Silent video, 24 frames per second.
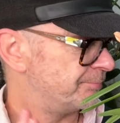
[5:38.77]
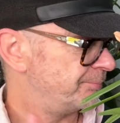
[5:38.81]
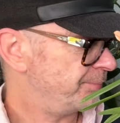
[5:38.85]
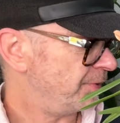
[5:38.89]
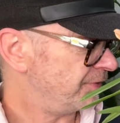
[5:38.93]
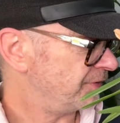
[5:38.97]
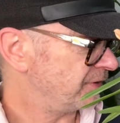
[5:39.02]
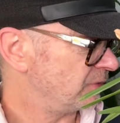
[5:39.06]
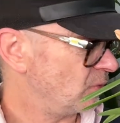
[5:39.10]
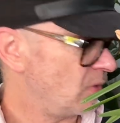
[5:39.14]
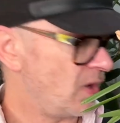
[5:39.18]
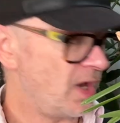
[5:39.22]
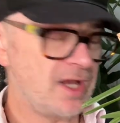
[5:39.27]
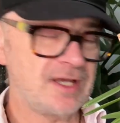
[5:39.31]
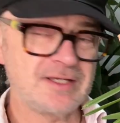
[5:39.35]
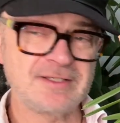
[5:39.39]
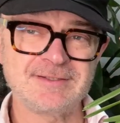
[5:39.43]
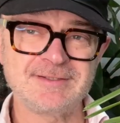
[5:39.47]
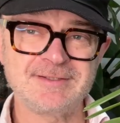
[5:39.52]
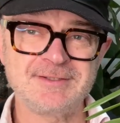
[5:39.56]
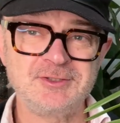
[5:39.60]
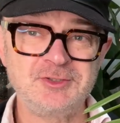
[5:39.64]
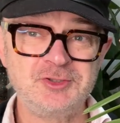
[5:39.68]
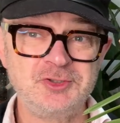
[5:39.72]
potting
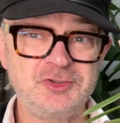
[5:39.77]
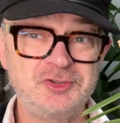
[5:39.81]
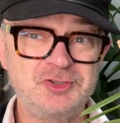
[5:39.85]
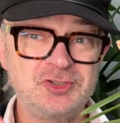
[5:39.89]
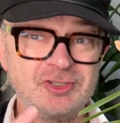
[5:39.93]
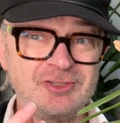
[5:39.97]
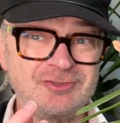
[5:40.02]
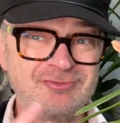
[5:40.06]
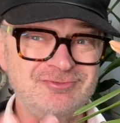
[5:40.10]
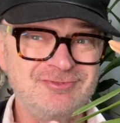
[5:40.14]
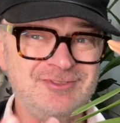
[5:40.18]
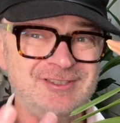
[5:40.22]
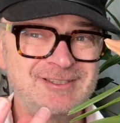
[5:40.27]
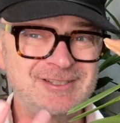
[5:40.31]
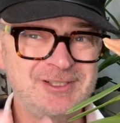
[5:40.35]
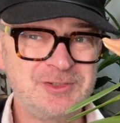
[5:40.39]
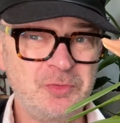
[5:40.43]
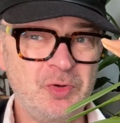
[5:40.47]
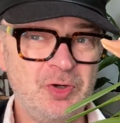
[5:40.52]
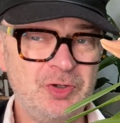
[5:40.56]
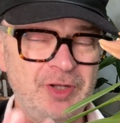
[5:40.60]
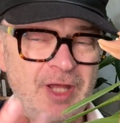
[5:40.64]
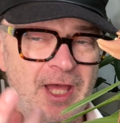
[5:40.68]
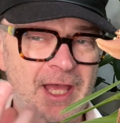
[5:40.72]
wise, you just really
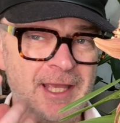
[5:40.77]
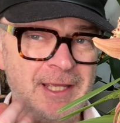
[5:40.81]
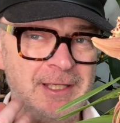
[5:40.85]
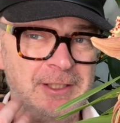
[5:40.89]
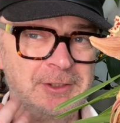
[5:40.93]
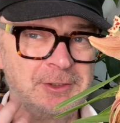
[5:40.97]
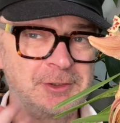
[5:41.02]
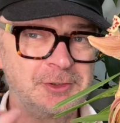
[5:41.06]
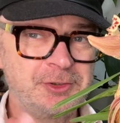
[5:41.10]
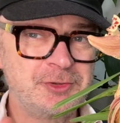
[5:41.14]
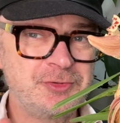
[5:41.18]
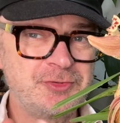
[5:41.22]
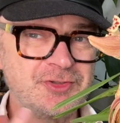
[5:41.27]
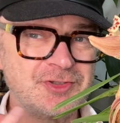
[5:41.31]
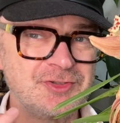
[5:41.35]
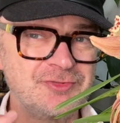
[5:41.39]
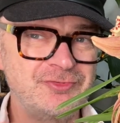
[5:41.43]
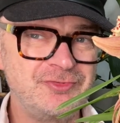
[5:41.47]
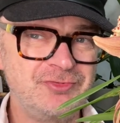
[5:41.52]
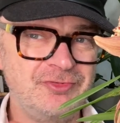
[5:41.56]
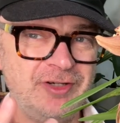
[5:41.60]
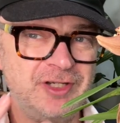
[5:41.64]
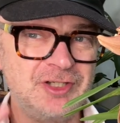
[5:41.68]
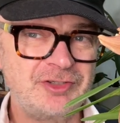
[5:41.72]
want a loose,
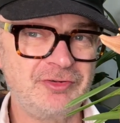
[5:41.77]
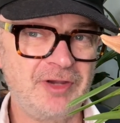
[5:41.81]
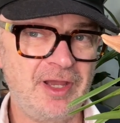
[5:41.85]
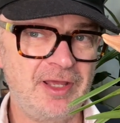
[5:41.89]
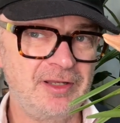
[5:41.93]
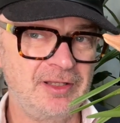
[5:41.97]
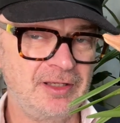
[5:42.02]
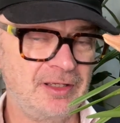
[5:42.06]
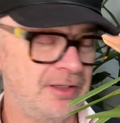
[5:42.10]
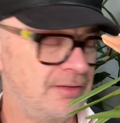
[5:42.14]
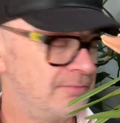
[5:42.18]
free draining